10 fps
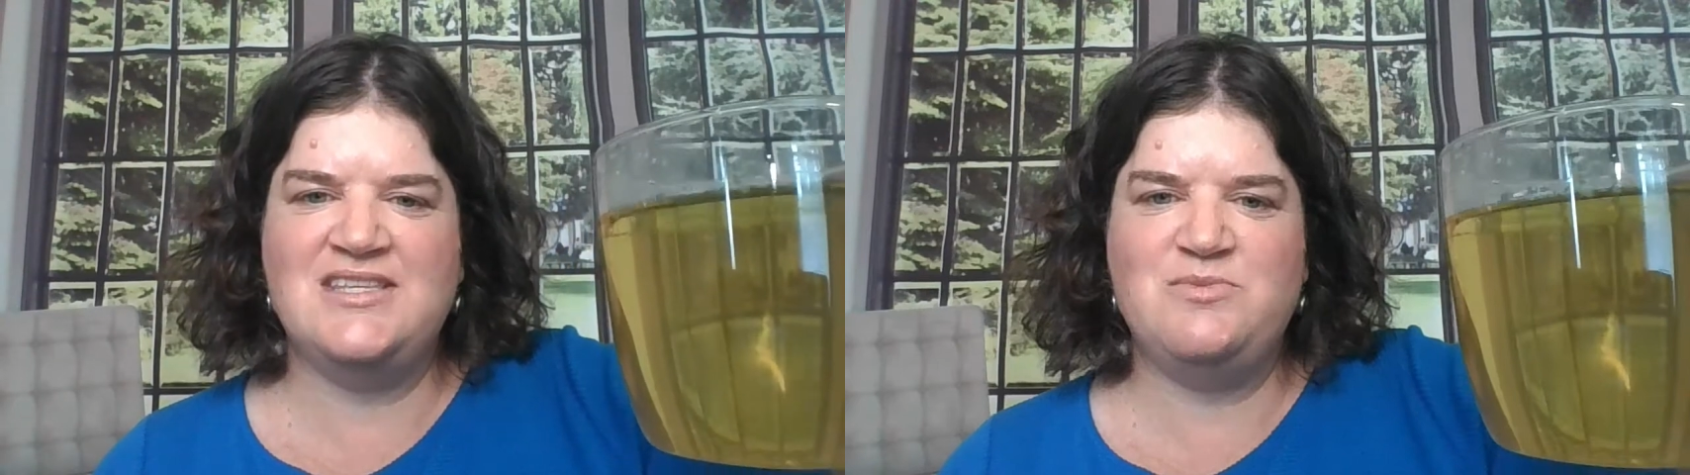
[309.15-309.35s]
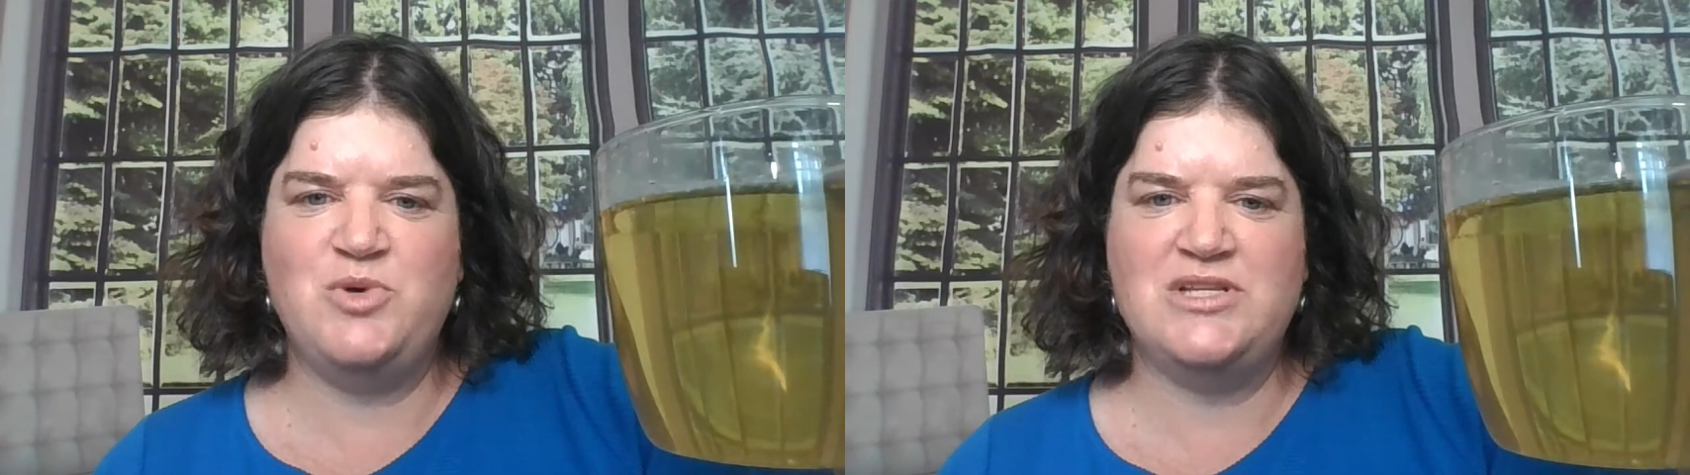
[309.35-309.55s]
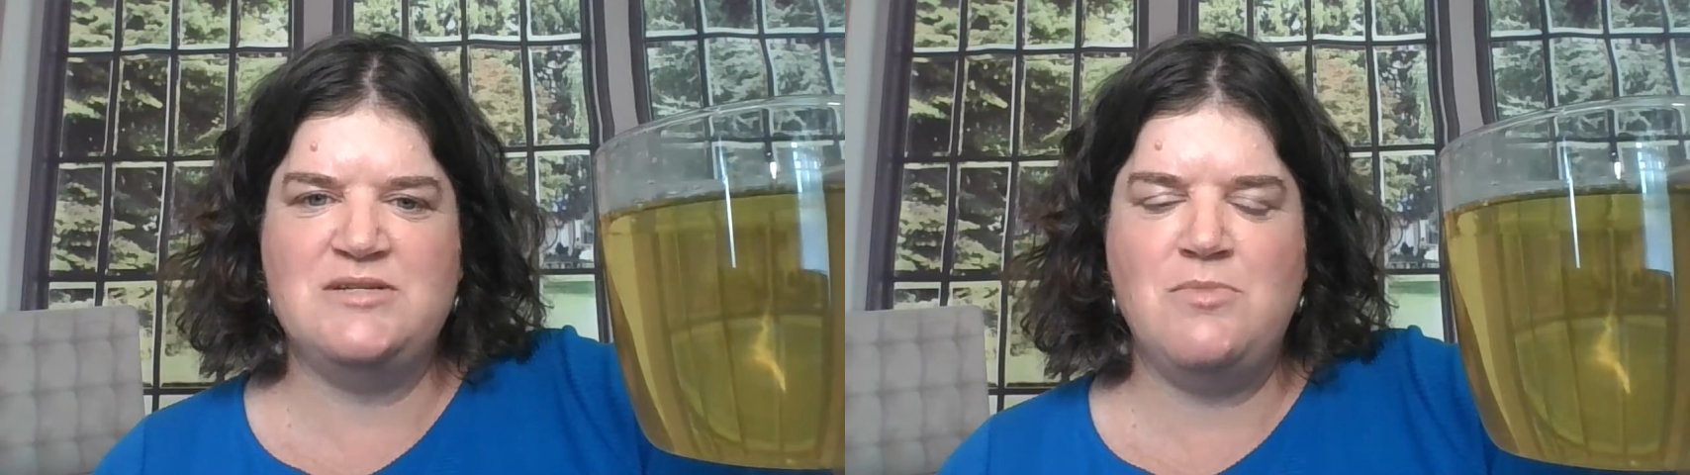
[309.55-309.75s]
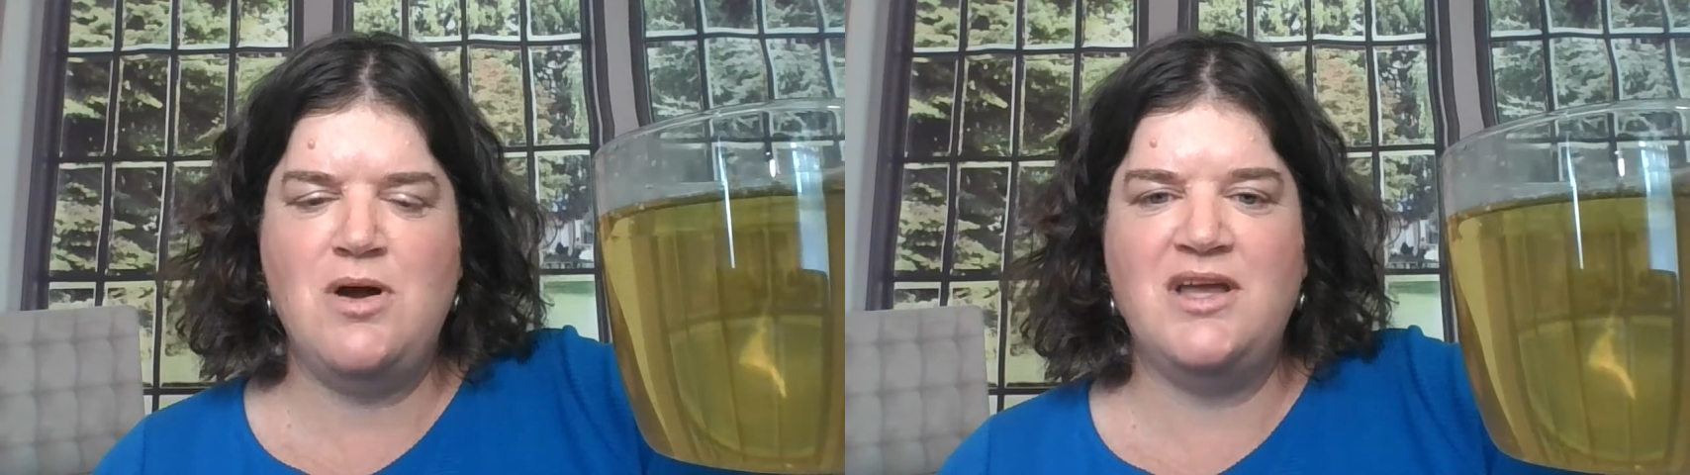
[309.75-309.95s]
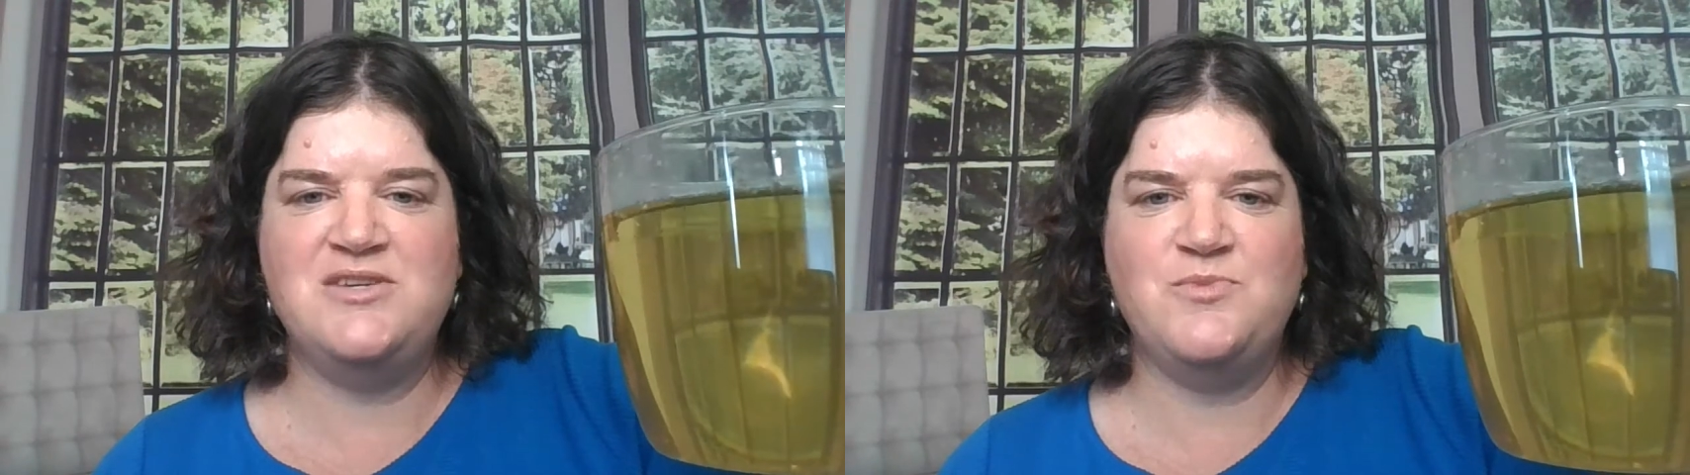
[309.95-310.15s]
this brings to
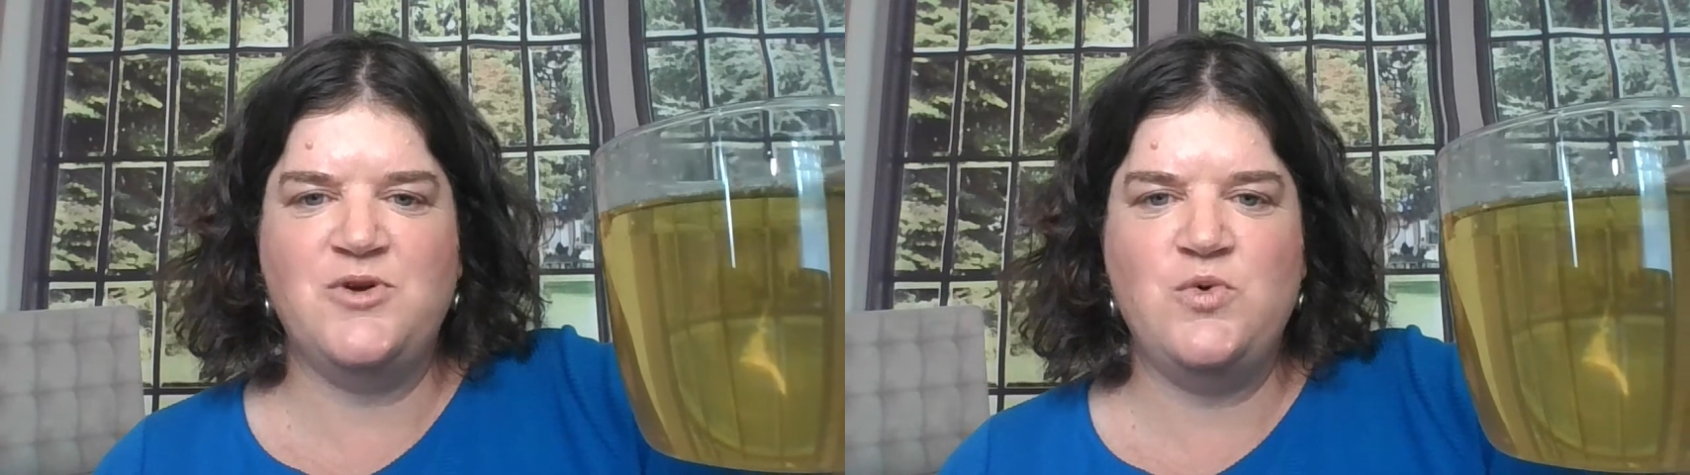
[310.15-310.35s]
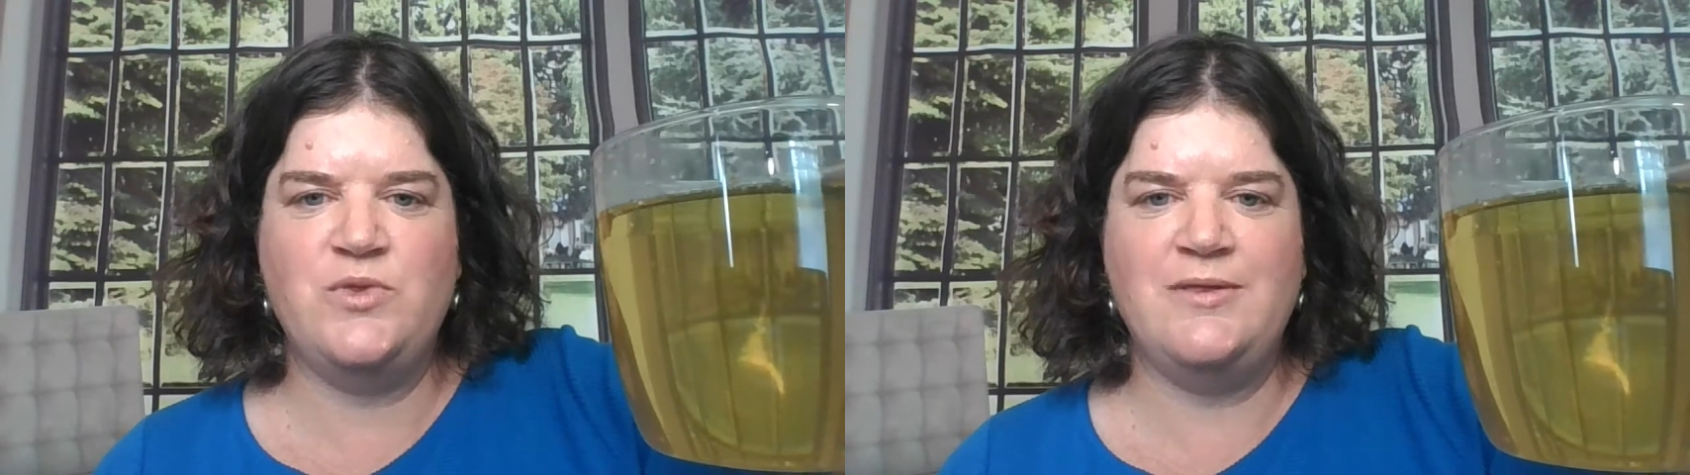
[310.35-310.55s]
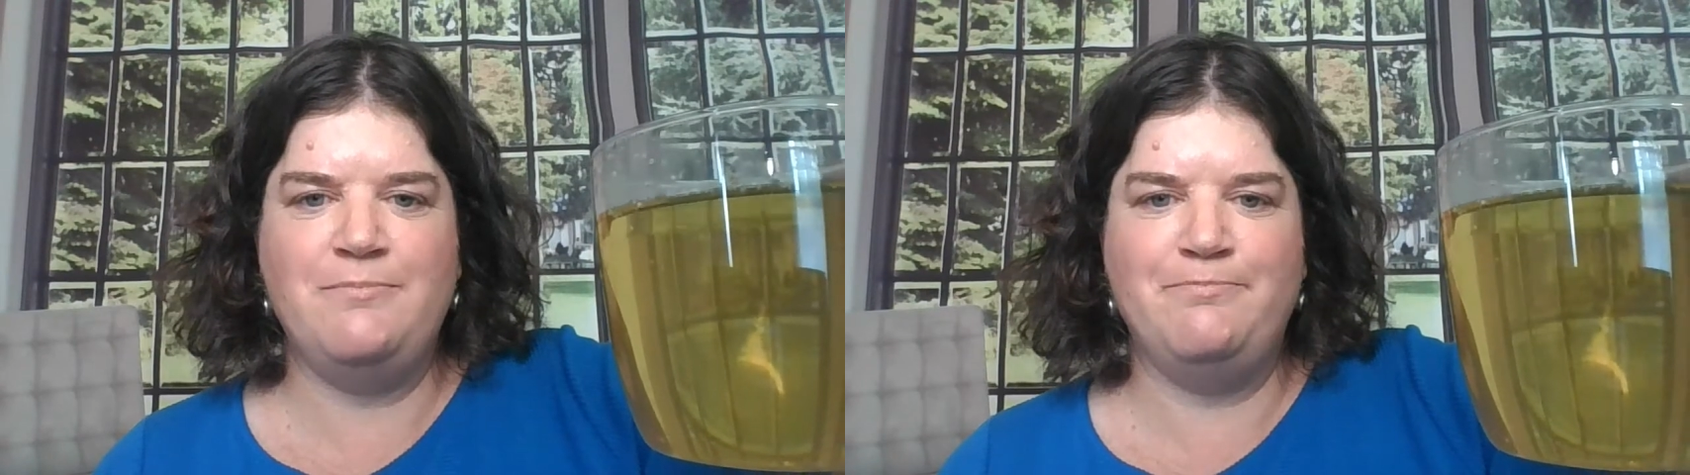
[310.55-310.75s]
mind, and record them.